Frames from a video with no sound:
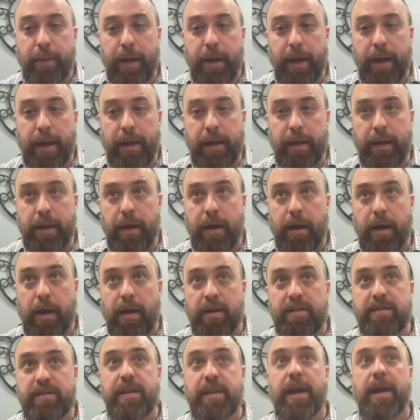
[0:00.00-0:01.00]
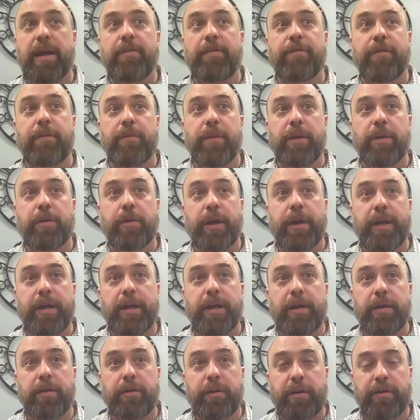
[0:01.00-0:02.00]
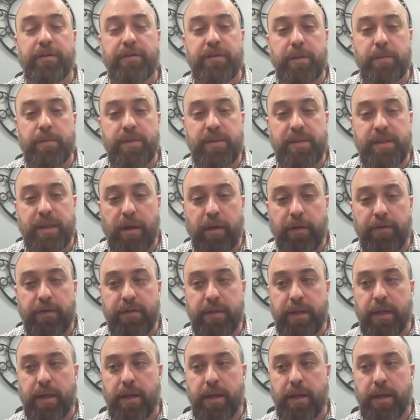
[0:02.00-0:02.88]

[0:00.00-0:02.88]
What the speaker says: and aside from the cranial nerves themselves,